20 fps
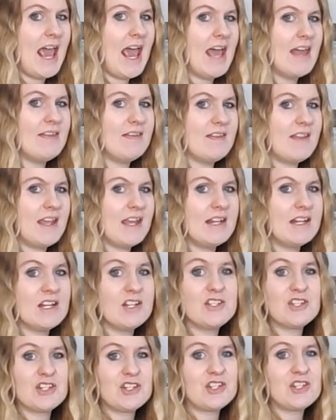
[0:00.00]
And then
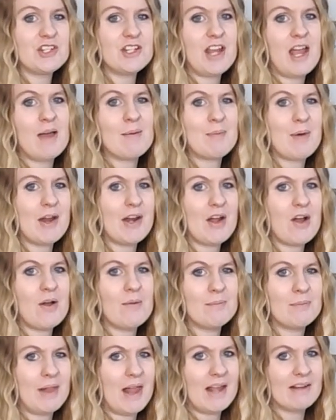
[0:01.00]
additionally, I bought it
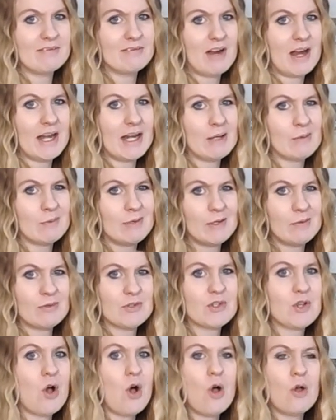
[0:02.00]
on Black Friday when it
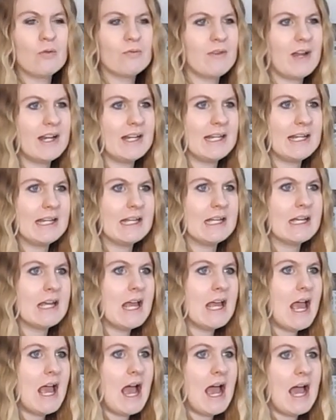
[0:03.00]
was already,
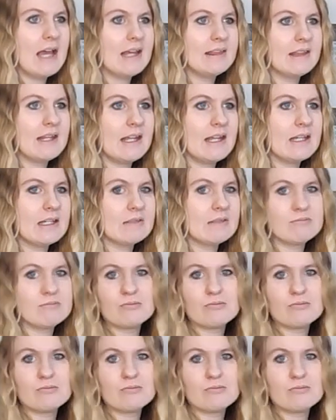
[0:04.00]
I think,